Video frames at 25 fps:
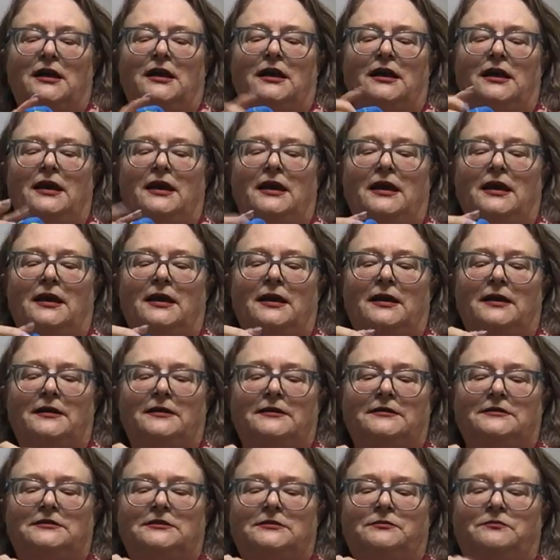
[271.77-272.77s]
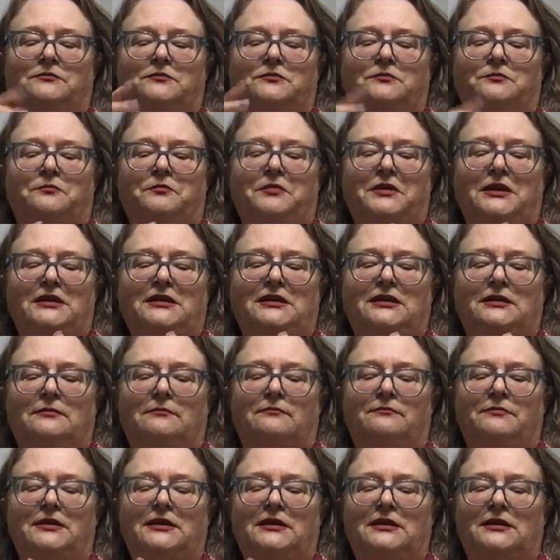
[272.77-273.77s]
and bend it
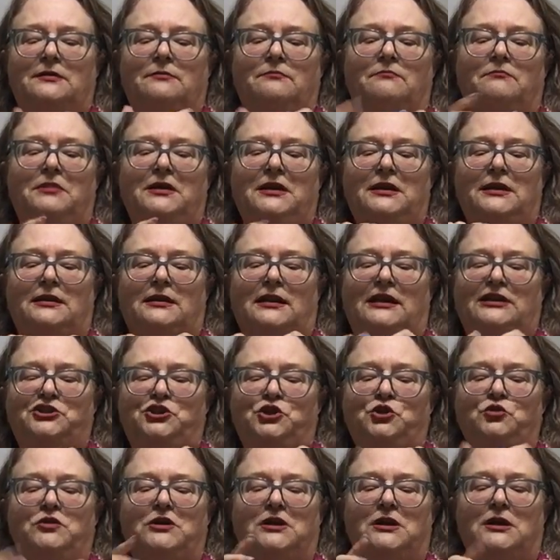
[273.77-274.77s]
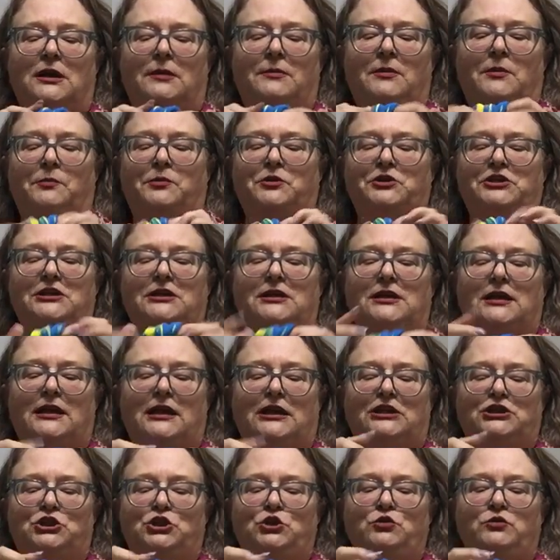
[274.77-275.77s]
and bend it and bend it like chewing gum. I'm pretending I
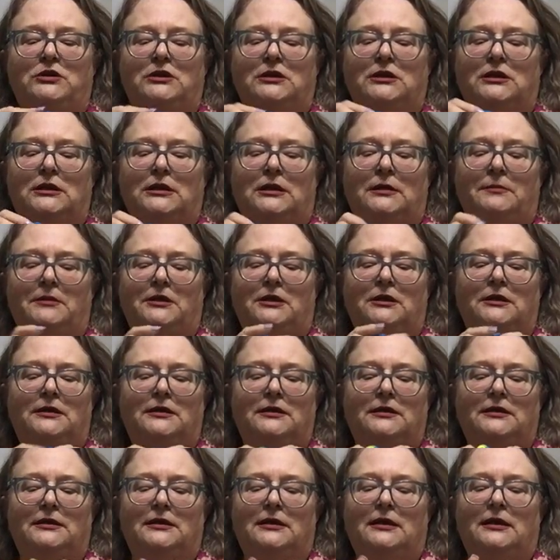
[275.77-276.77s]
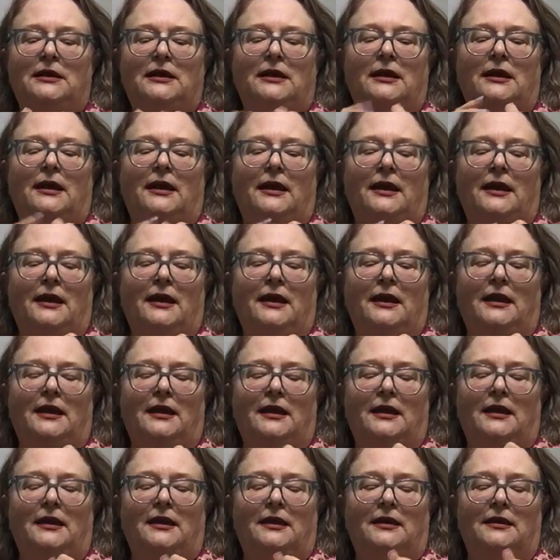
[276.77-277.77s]
got chewing gum.
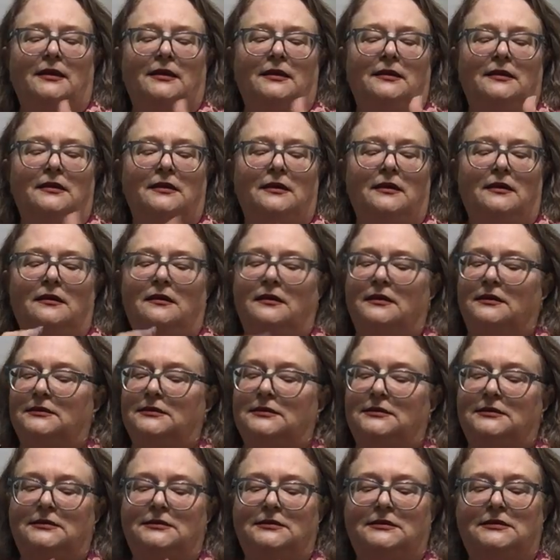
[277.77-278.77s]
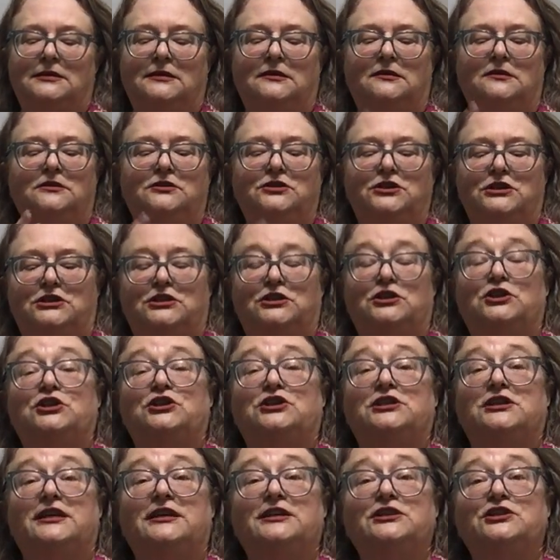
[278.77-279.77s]
And it still just
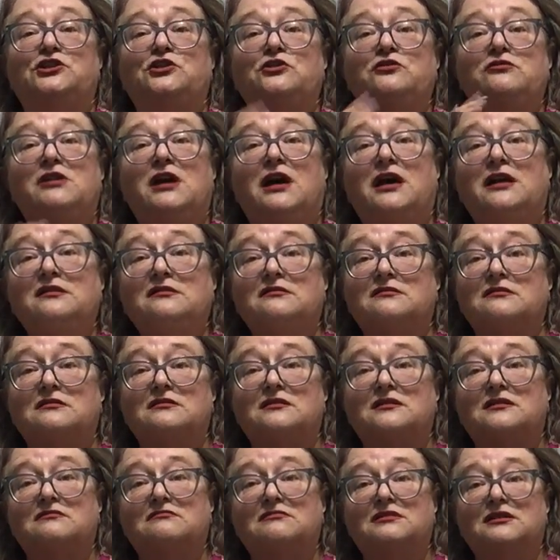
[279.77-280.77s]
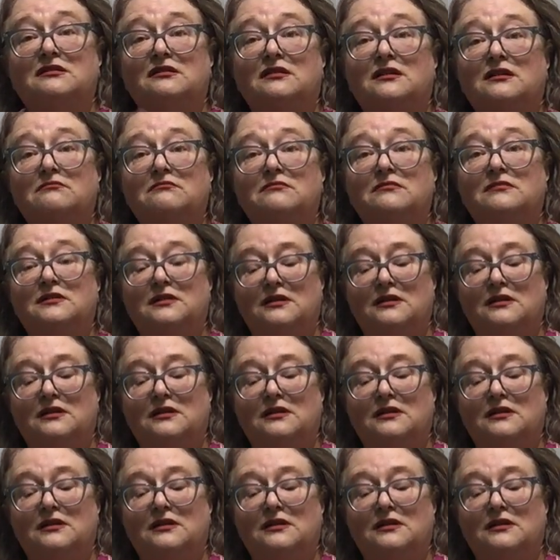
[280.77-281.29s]
looks like 2 colors. They're not